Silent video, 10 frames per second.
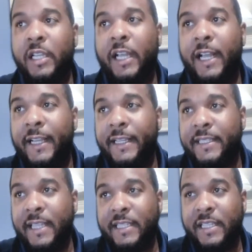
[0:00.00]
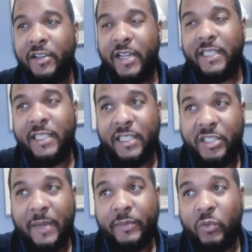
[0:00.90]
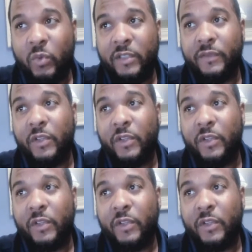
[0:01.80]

It says here in Exodus chapter 12,